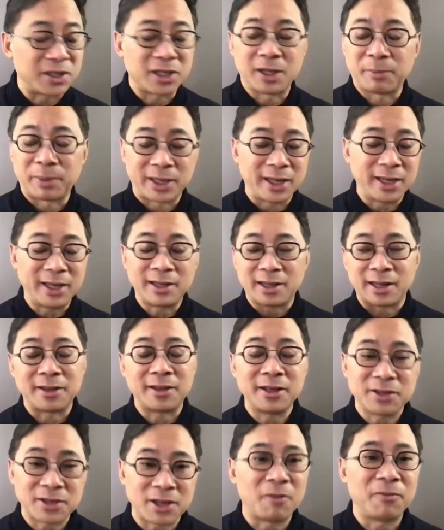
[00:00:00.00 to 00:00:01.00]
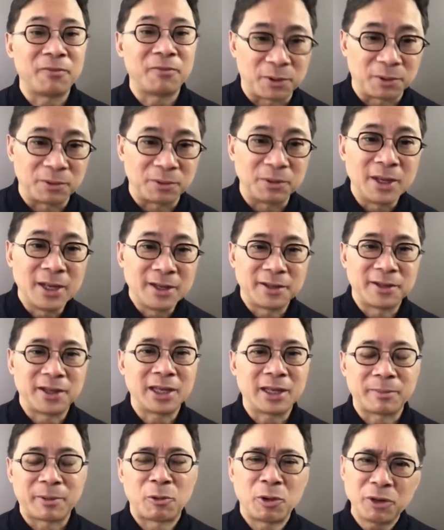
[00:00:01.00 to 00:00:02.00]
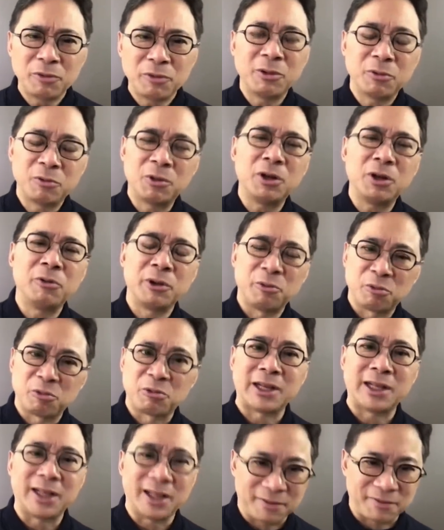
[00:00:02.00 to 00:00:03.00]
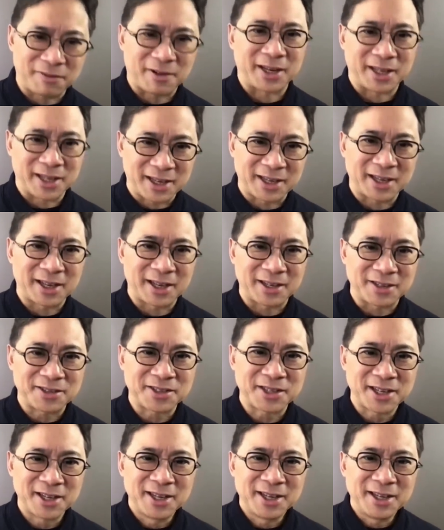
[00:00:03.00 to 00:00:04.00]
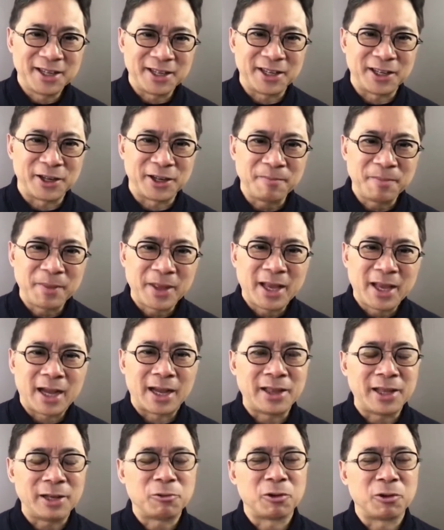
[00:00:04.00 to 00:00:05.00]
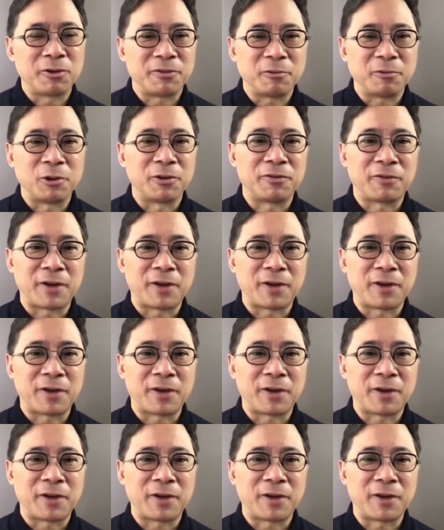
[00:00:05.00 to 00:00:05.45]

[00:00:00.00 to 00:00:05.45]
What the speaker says: at the beginning that I think is helpful to think about. What are we really fighting against? You know, I think we're